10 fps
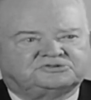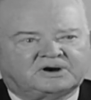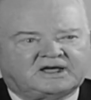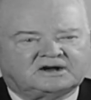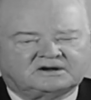
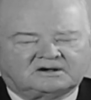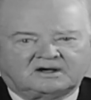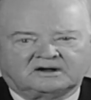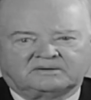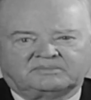drain
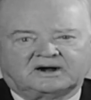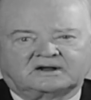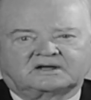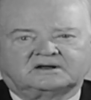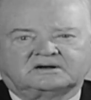on
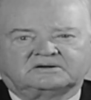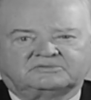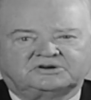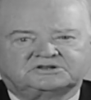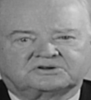American
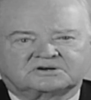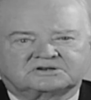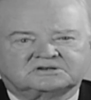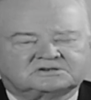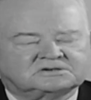
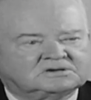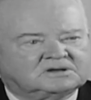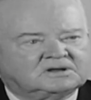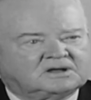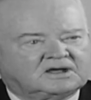resources
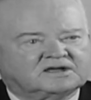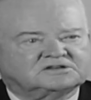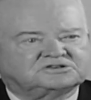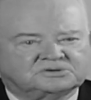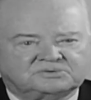
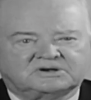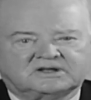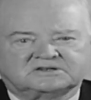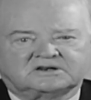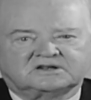as soon
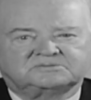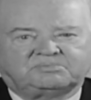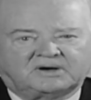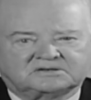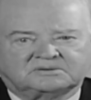as it is
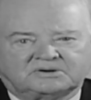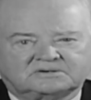possible.